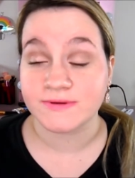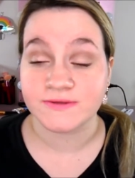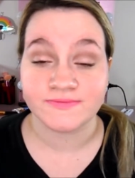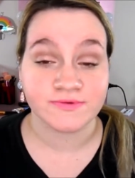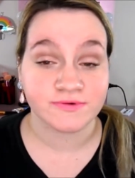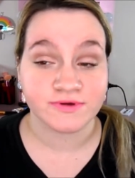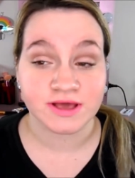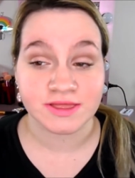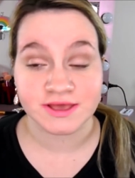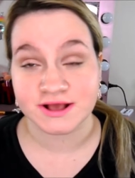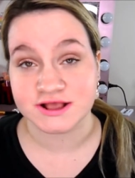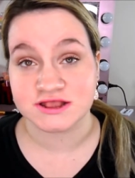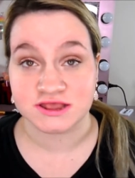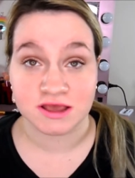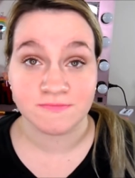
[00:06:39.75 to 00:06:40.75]
Even if you can get
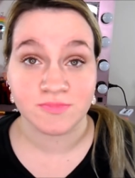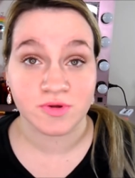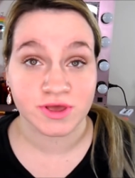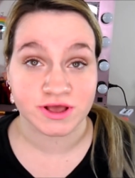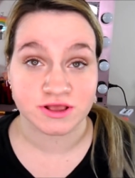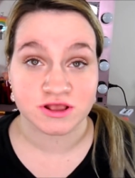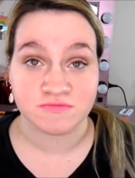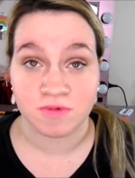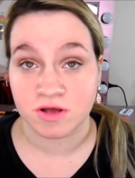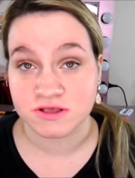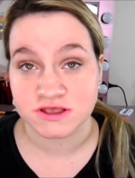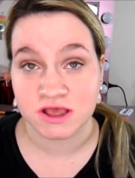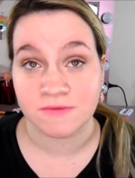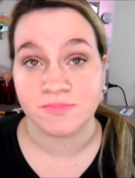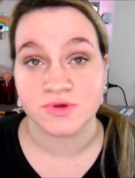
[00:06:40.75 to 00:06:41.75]
like a sample, like a
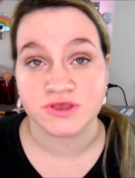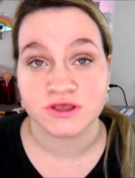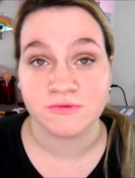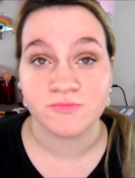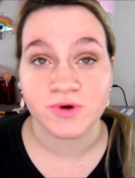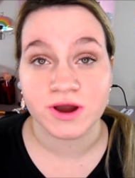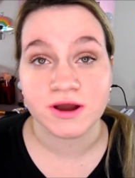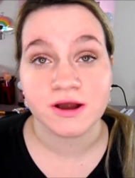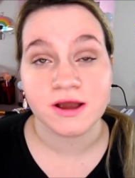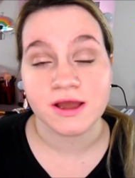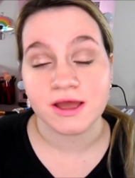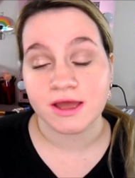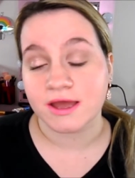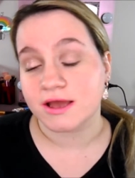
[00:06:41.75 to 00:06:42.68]
small sample somewhere,